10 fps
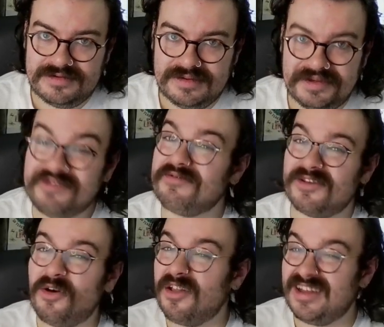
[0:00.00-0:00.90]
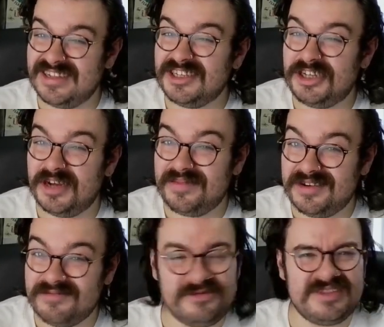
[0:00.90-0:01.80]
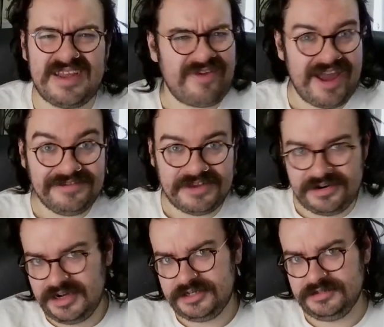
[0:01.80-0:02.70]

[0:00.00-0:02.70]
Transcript: I mean, he was the All Atlantic champion. We've never held the international